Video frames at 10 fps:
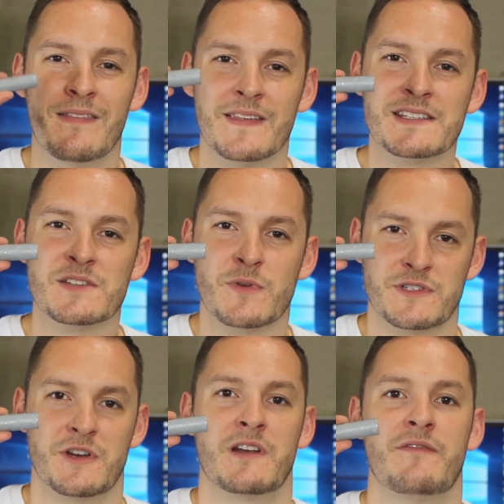this is
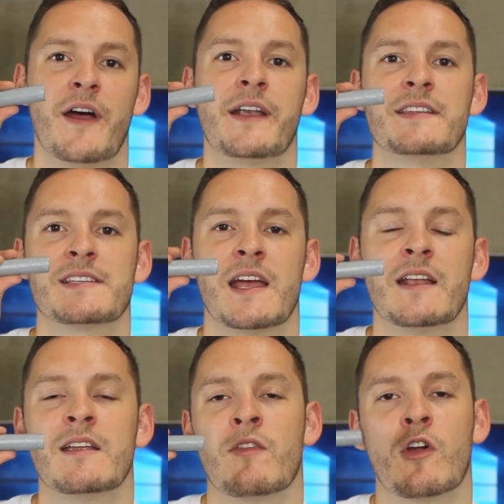what you're going to find inside.
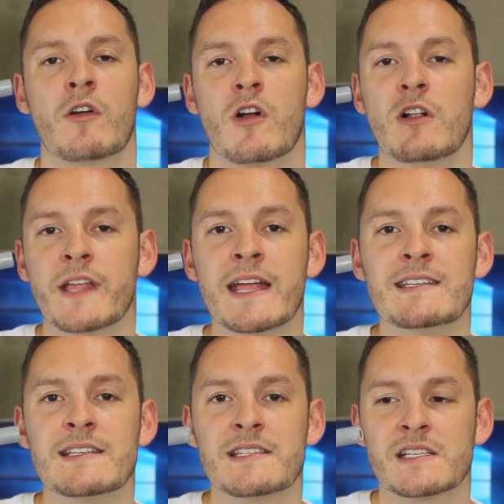They're called
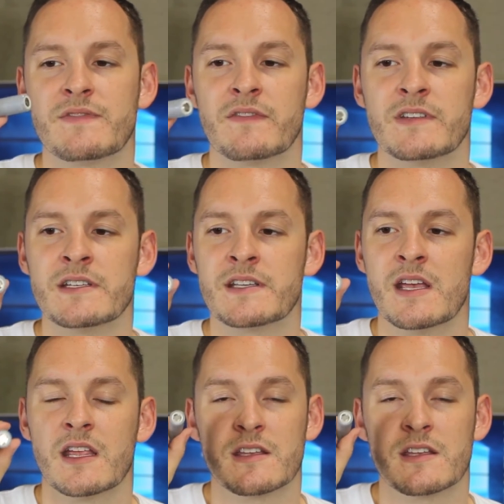18650s